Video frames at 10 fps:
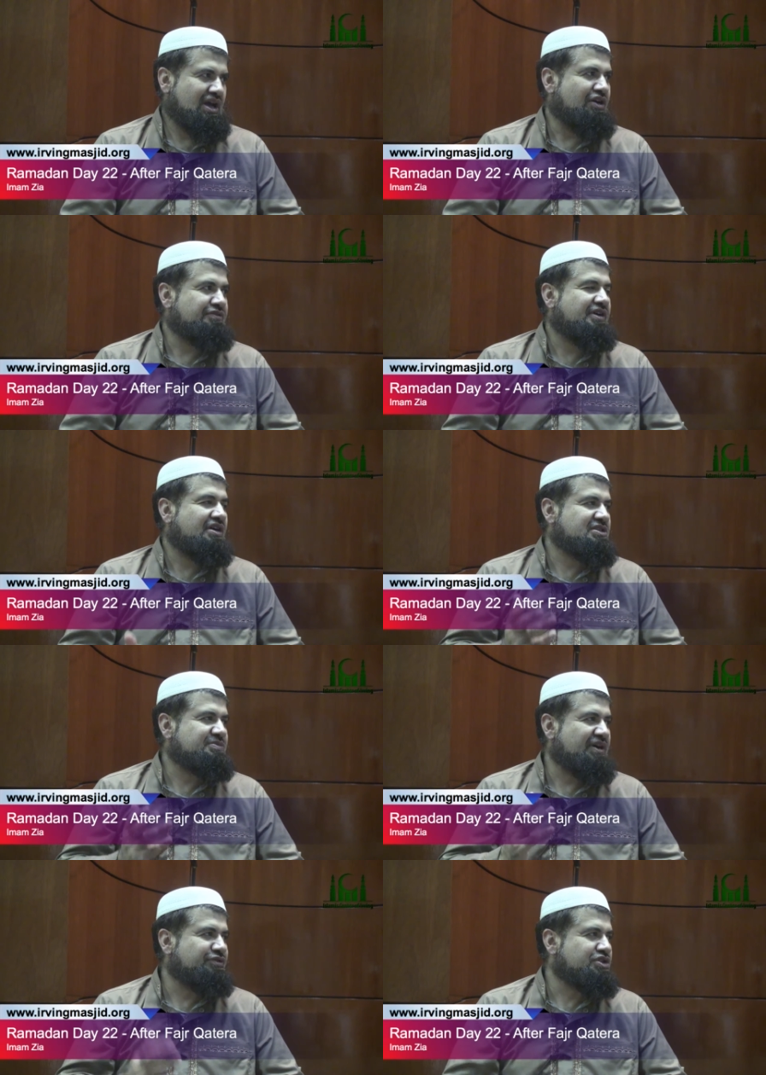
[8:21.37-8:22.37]
how far is
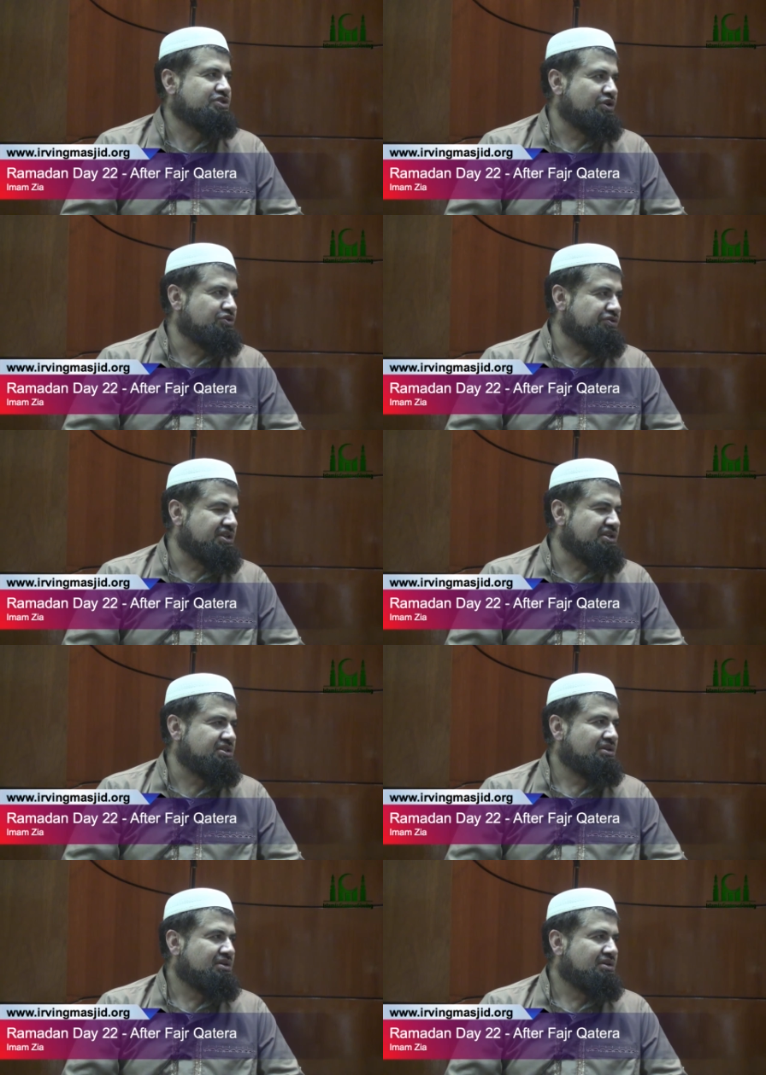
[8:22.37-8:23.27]
my voice going to reach?